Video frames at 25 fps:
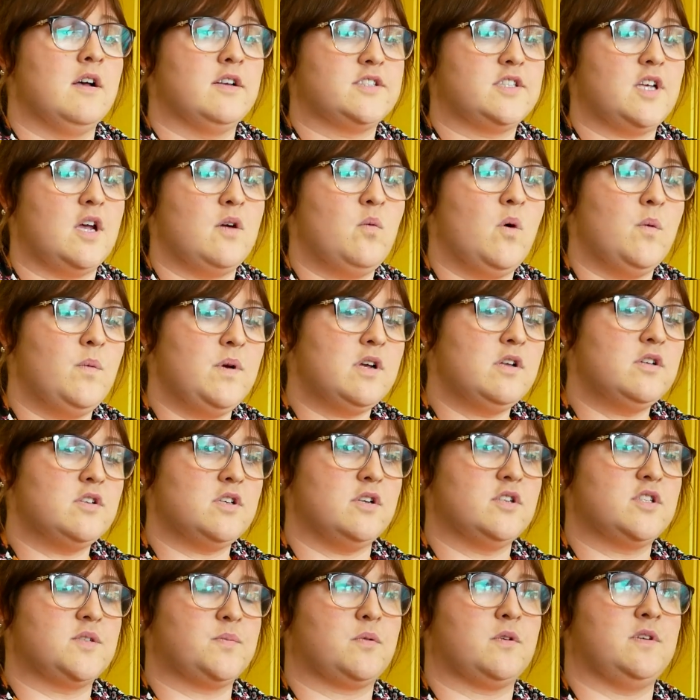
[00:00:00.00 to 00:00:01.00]
So what we can
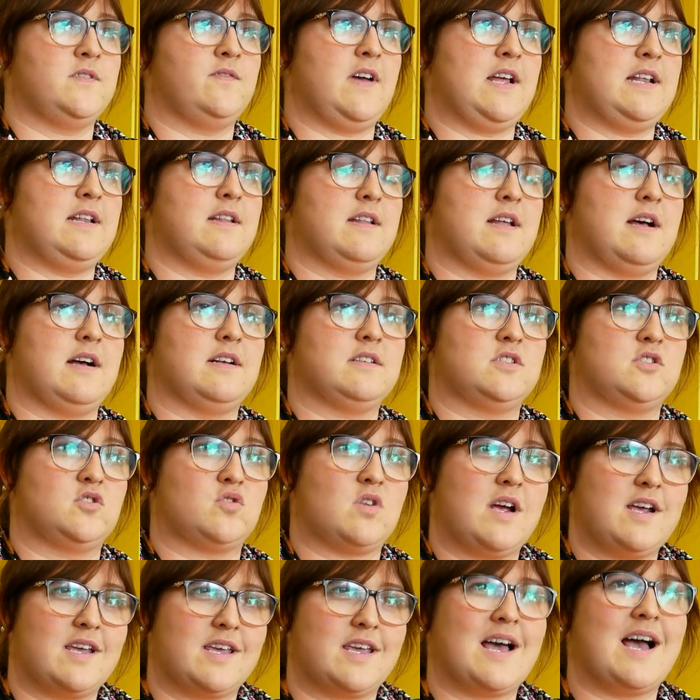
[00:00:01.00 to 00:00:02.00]
do to prevent that, to
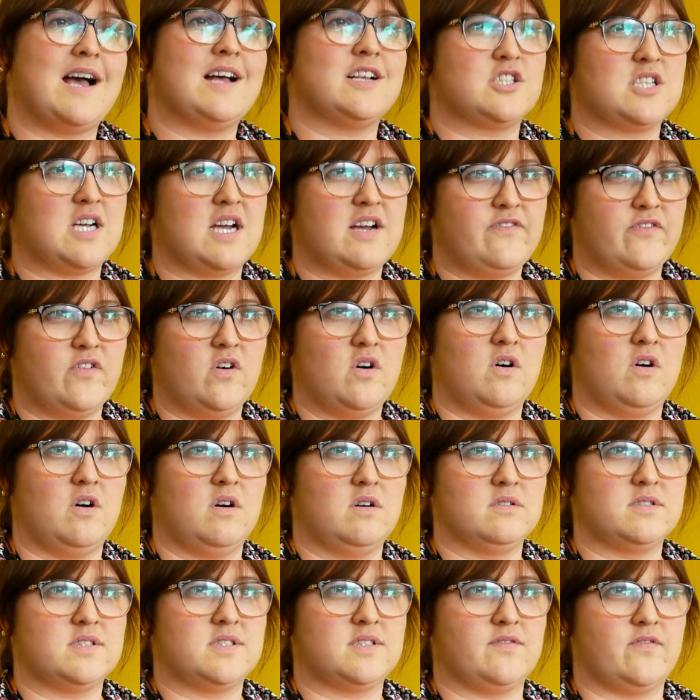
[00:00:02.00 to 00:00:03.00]
try and catch our
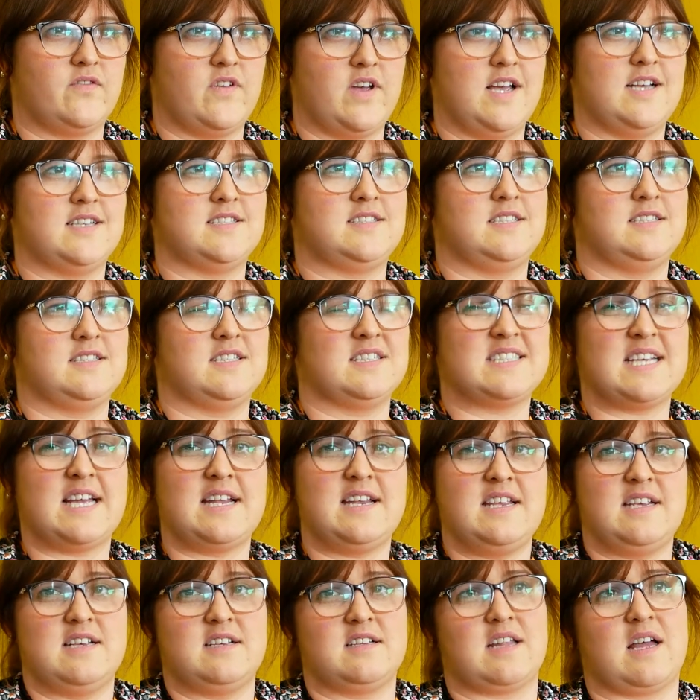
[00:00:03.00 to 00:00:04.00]
thoughts first, is a
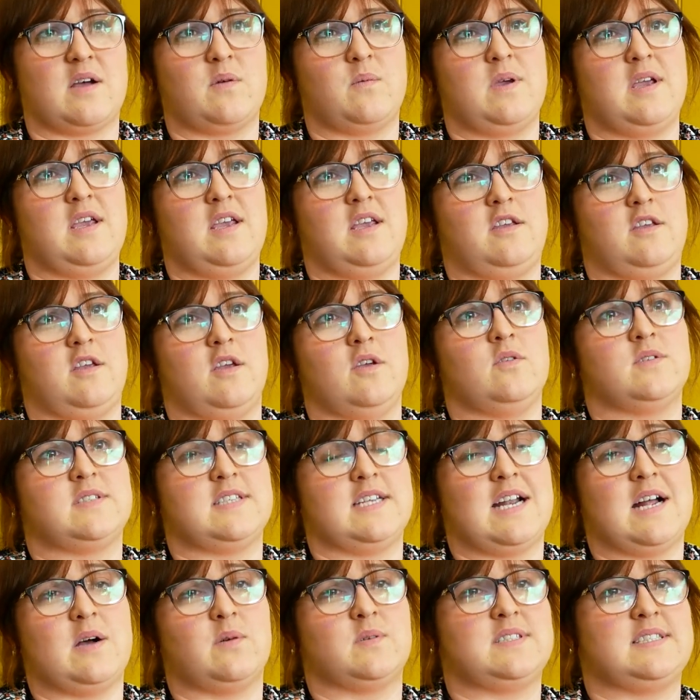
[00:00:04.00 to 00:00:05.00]
technique that we
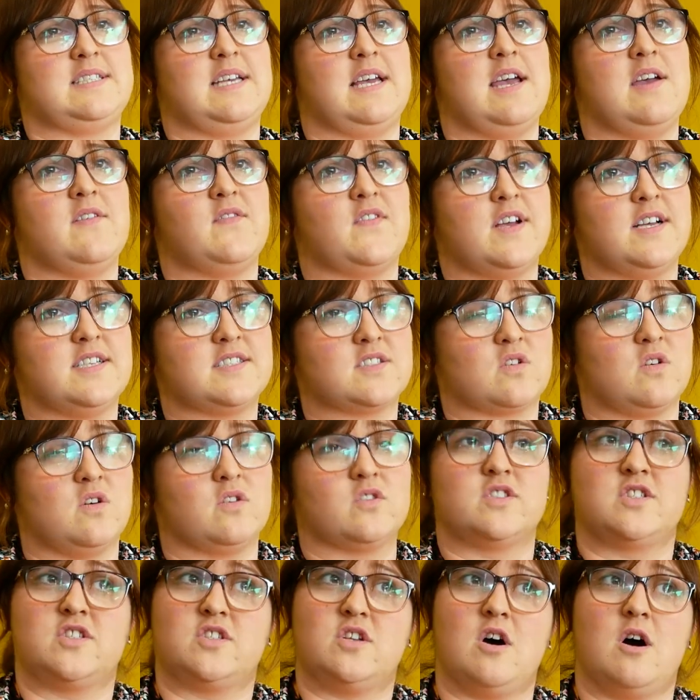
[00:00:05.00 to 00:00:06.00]
use in our service
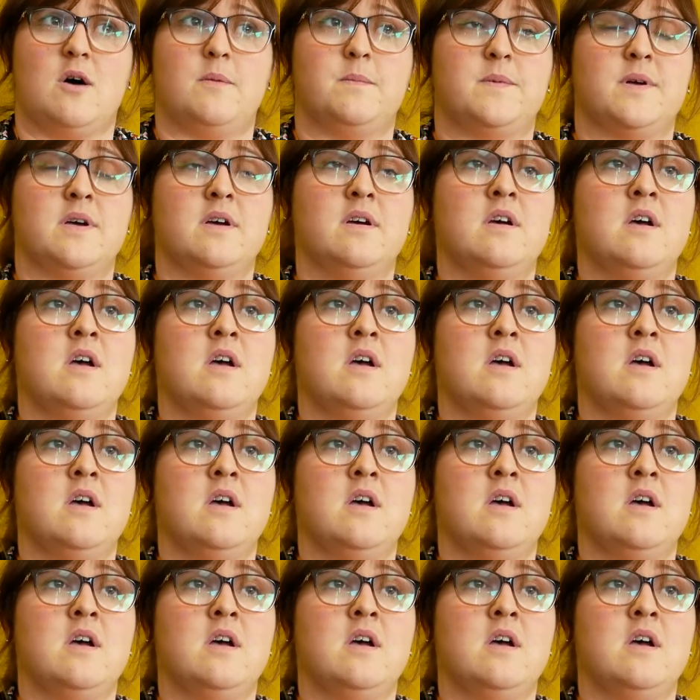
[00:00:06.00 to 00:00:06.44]
called STOP.